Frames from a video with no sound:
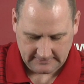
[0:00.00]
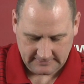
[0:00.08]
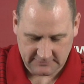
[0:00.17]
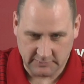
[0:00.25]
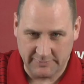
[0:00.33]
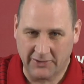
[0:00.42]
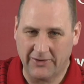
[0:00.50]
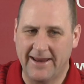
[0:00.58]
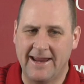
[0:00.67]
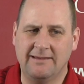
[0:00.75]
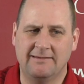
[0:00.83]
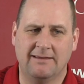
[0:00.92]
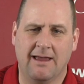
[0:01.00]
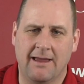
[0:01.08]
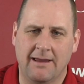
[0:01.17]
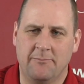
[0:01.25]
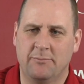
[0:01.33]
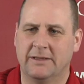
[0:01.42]
This will be our eighth
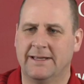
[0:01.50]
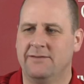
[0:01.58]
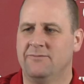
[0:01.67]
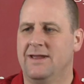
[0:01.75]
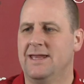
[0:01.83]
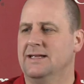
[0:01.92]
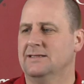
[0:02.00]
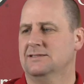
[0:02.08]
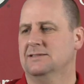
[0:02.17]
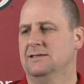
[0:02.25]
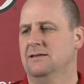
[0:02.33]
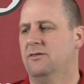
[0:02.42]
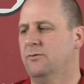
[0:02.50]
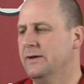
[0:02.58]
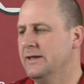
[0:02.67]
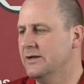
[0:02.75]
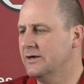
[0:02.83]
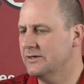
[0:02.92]
time playing Vegas in
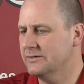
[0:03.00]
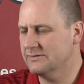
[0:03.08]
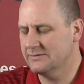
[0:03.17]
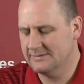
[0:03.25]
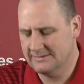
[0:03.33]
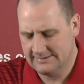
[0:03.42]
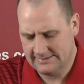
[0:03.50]
3 years.